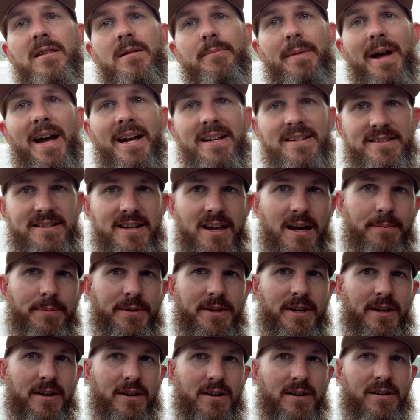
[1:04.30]
The max
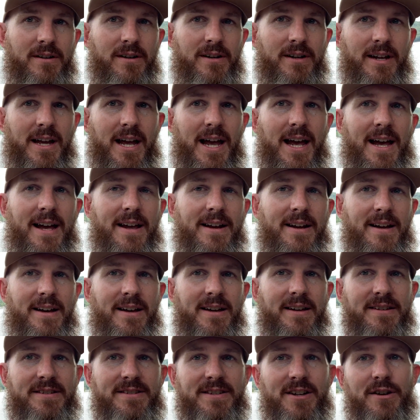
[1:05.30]
depth here
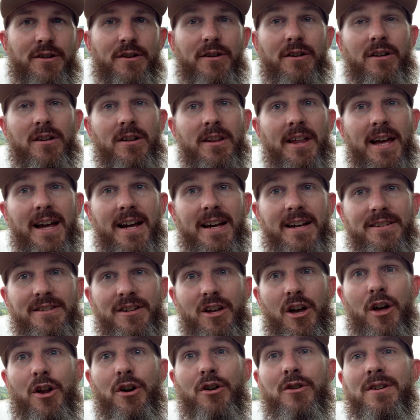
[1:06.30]
at Center Hill Lake is
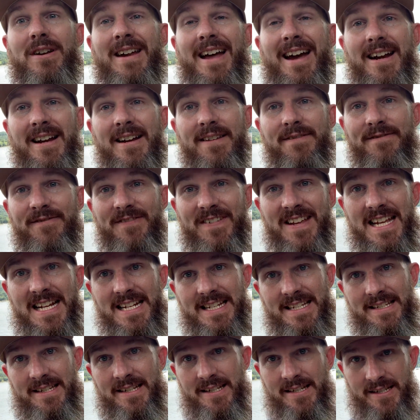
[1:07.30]
190
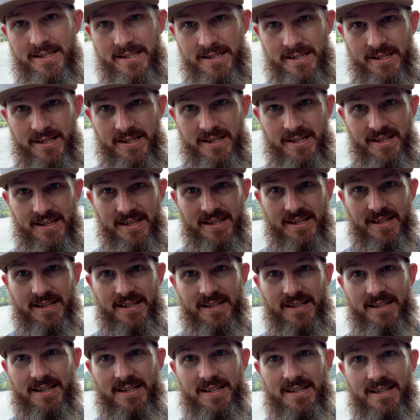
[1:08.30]
feet.
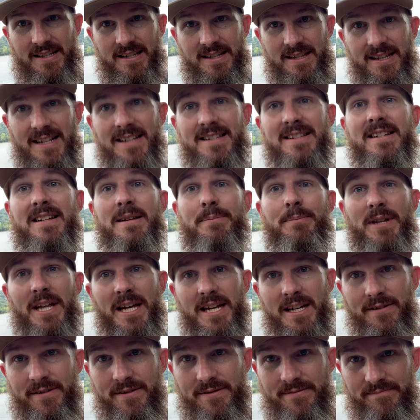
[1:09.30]
That's a deep
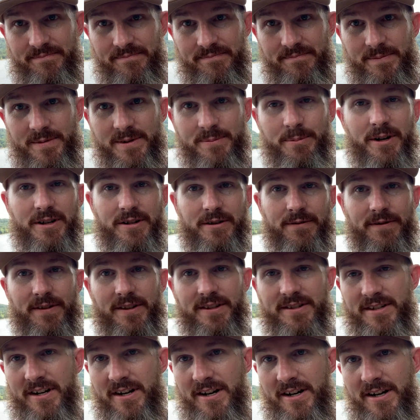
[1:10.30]
lake, especially for
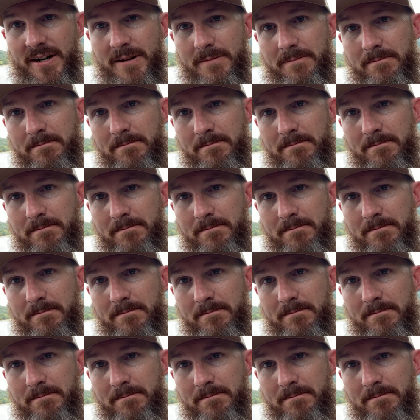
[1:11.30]
this area.